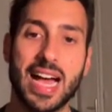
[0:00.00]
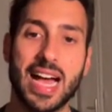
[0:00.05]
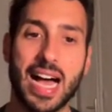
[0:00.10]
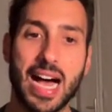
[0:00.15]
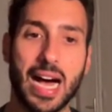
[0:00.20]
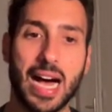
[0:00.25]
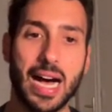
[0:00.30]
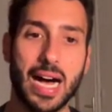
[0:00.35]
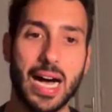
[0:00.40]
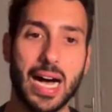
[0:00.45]

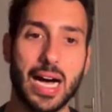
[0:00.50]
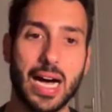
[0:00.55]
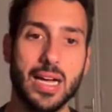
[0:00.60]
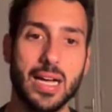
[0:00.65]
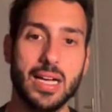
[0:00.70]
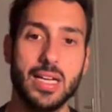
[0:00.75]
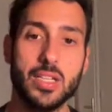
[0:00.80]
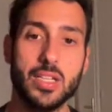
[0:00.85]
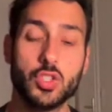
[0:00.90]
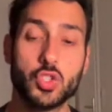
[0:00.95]
a
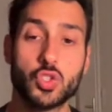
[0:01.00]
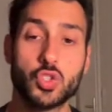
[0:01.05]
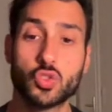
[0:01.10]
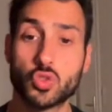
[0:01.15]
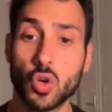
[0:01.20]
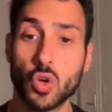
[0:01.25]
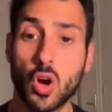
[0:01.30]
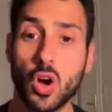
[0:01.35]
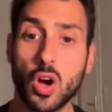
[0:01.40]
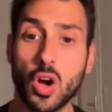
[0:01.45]

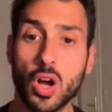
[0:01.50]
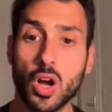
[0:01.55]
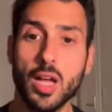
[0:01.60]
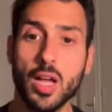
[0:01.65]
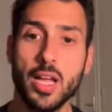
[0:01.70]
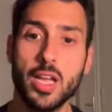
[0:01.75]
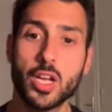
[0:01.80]
strong